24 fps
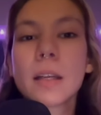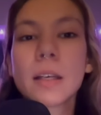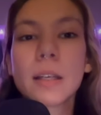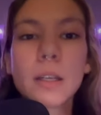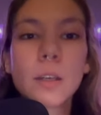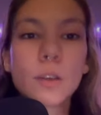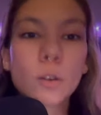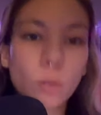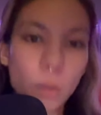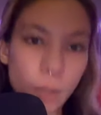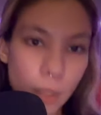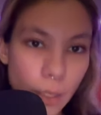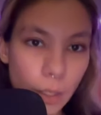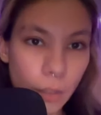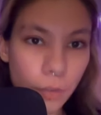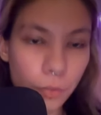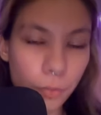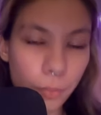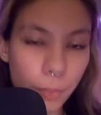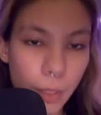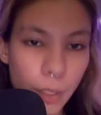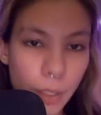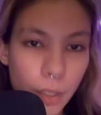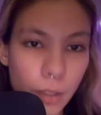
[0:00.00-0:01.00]
they don't
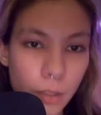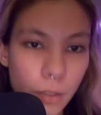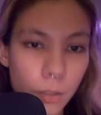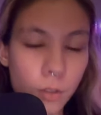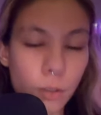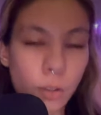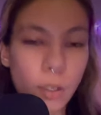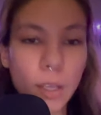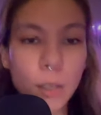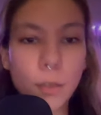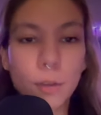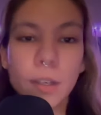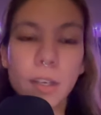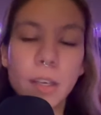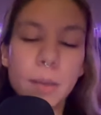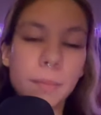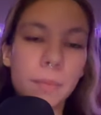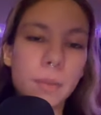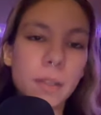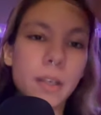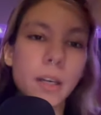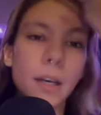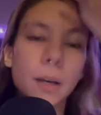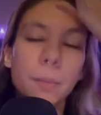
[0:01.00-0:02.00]
love me. So then you
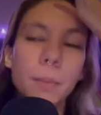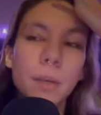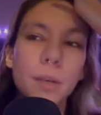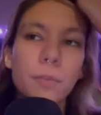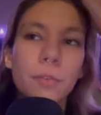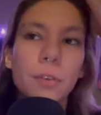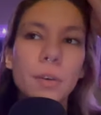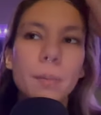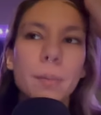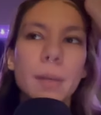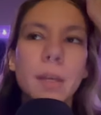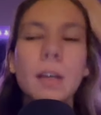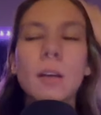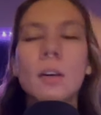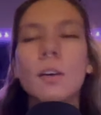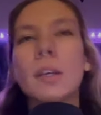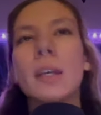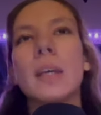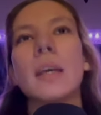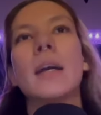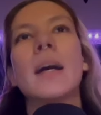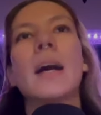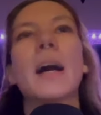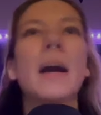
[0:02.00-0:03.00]
keep um affirming,
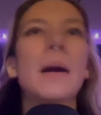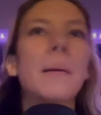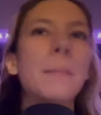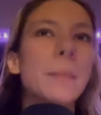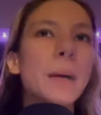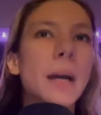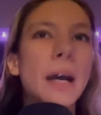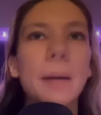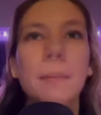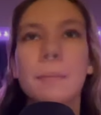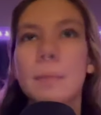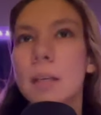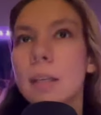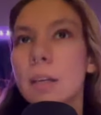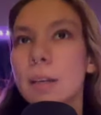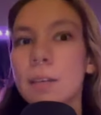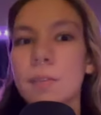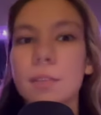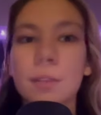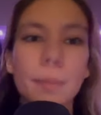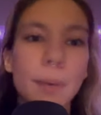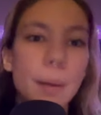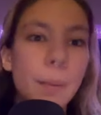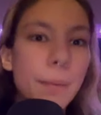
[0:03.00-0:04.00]
okay, um I'm
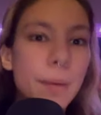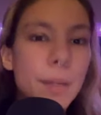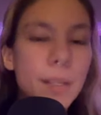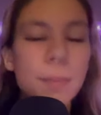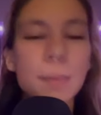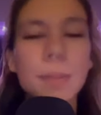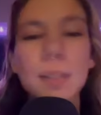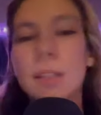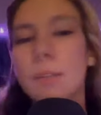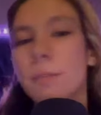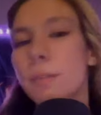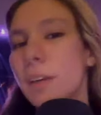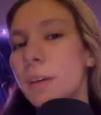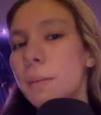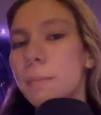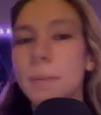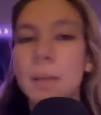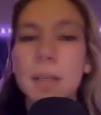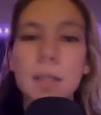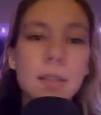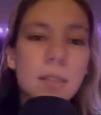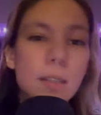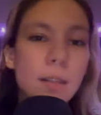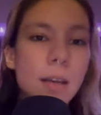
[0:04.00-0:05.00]
loved by my specific
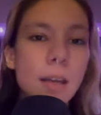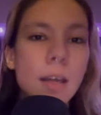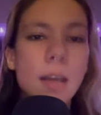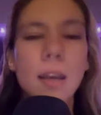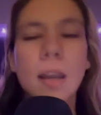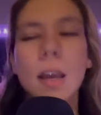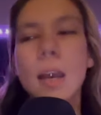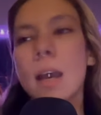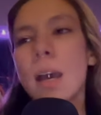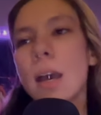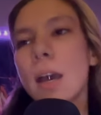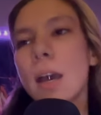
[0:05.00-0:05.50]
person.